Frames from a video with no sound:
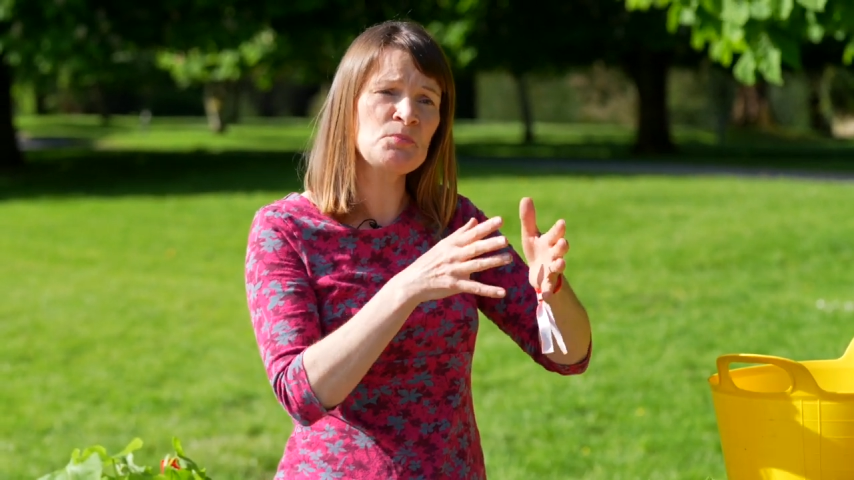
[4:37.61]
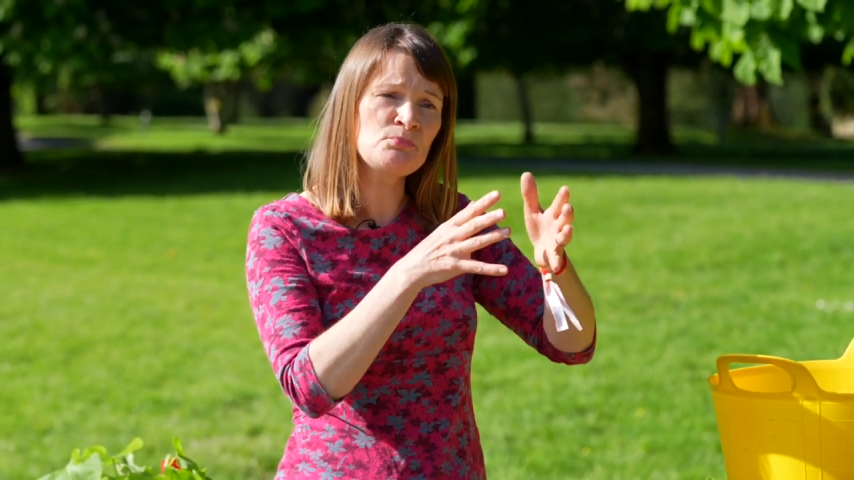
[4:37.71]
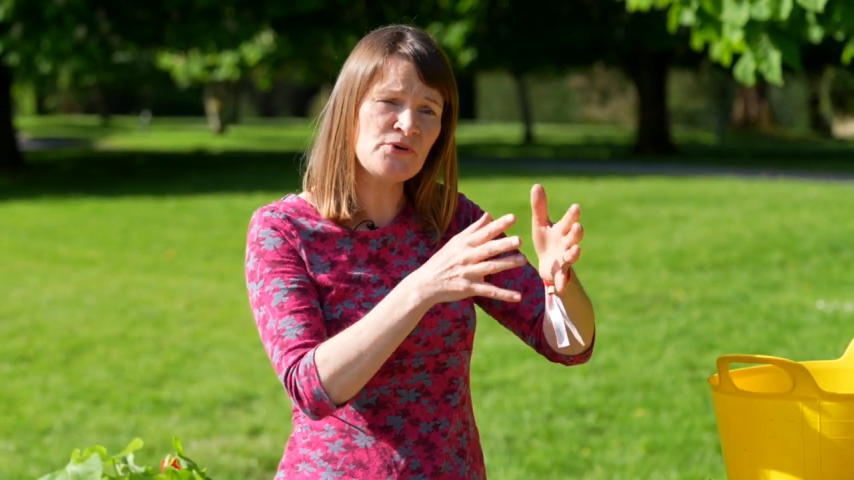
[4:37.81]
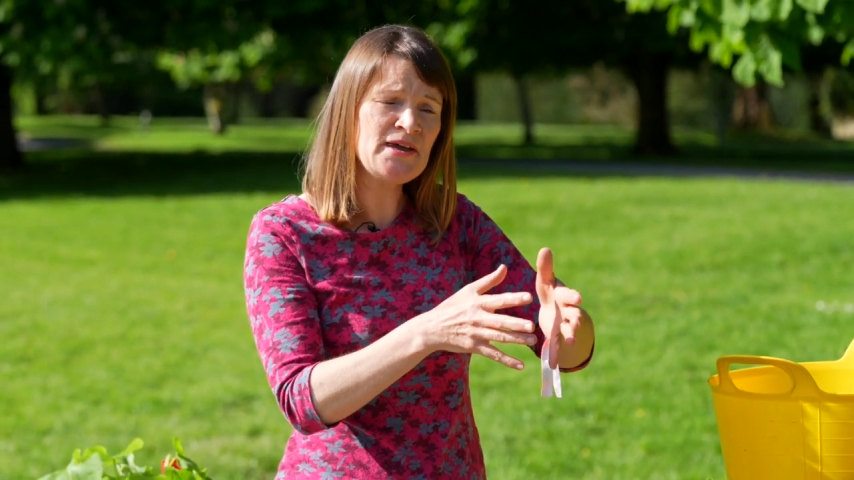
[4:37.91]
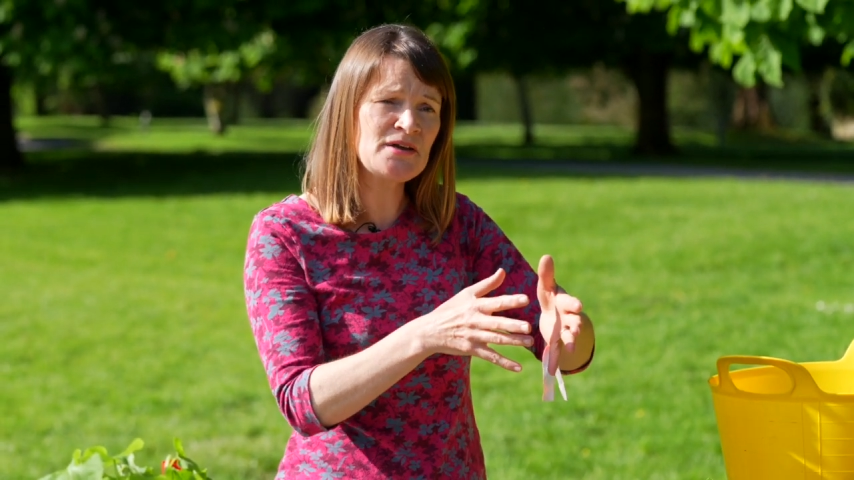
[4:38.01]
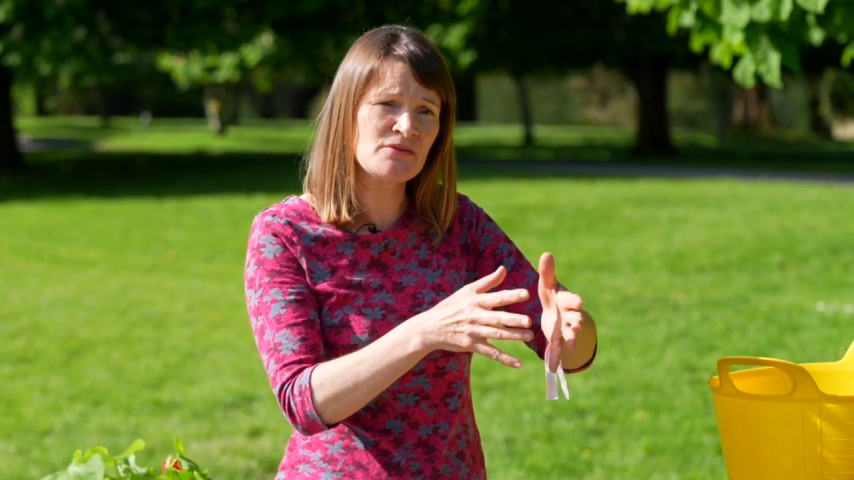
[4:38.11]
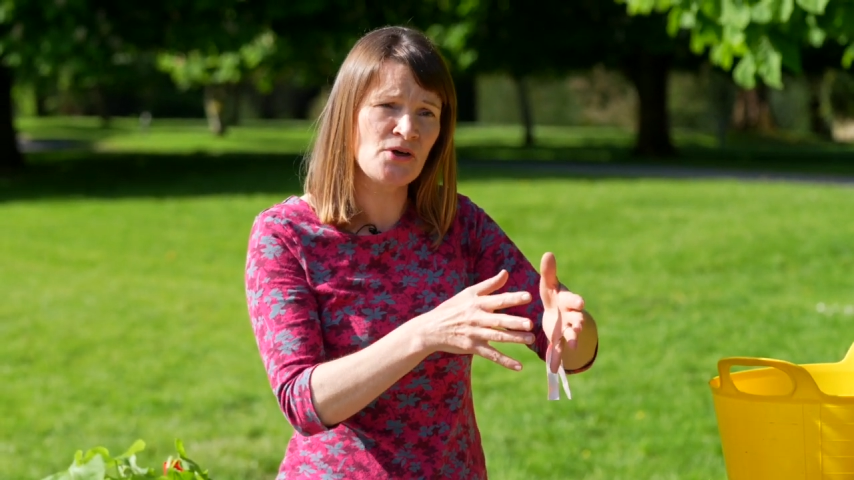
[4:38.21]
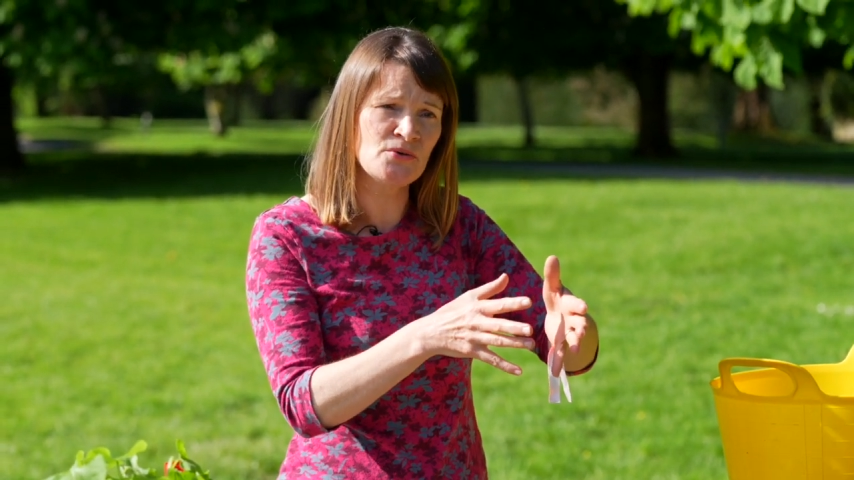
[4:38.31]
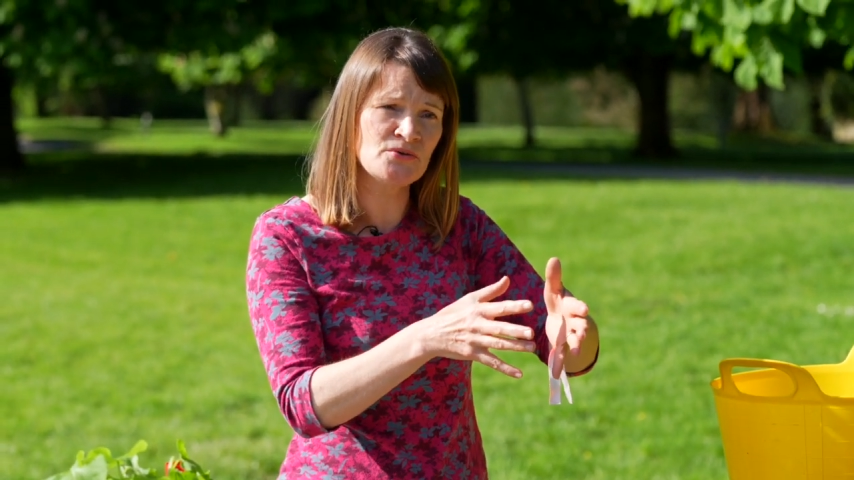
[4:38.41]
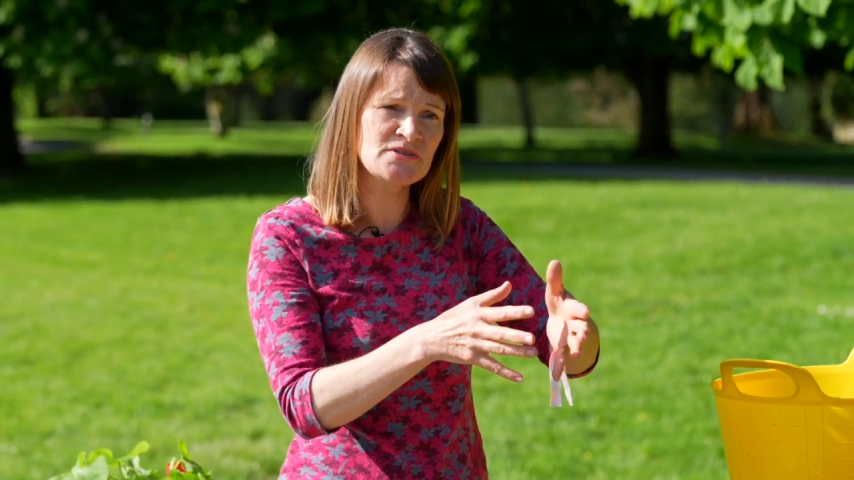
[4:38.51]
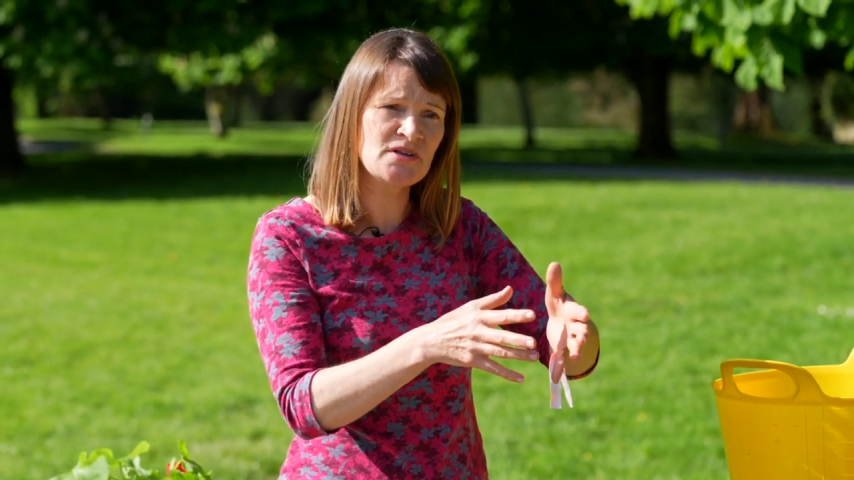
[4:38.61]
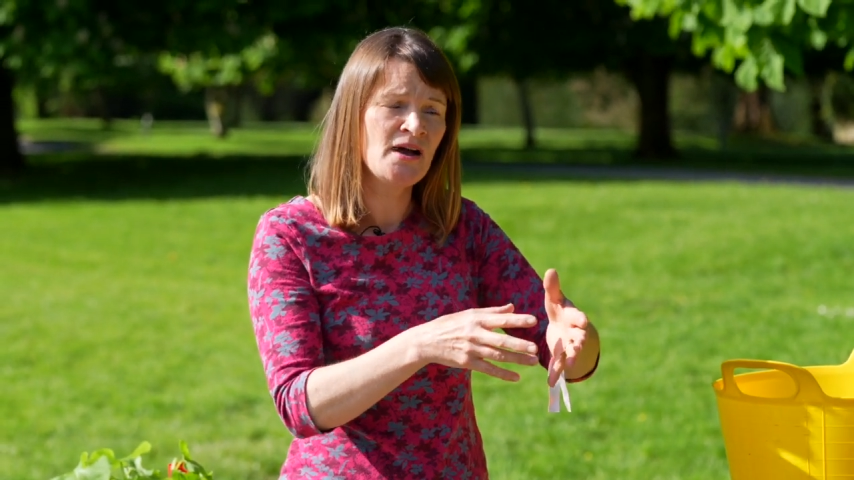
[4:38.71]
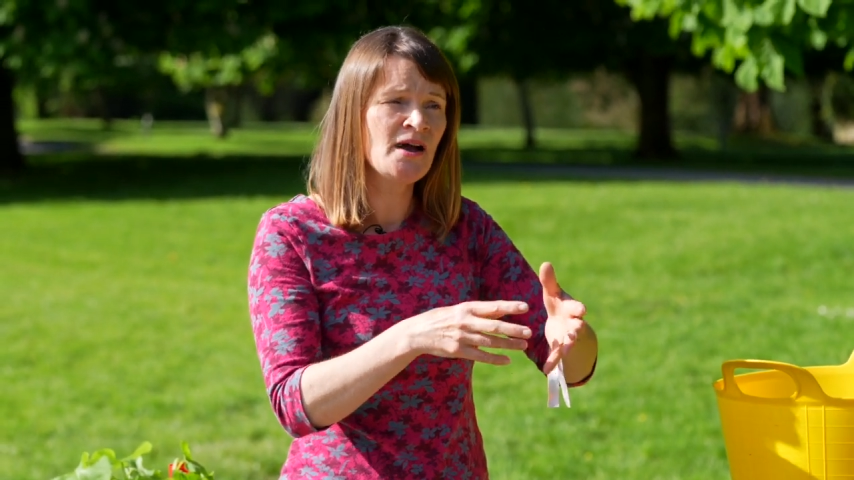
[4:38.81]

and break those,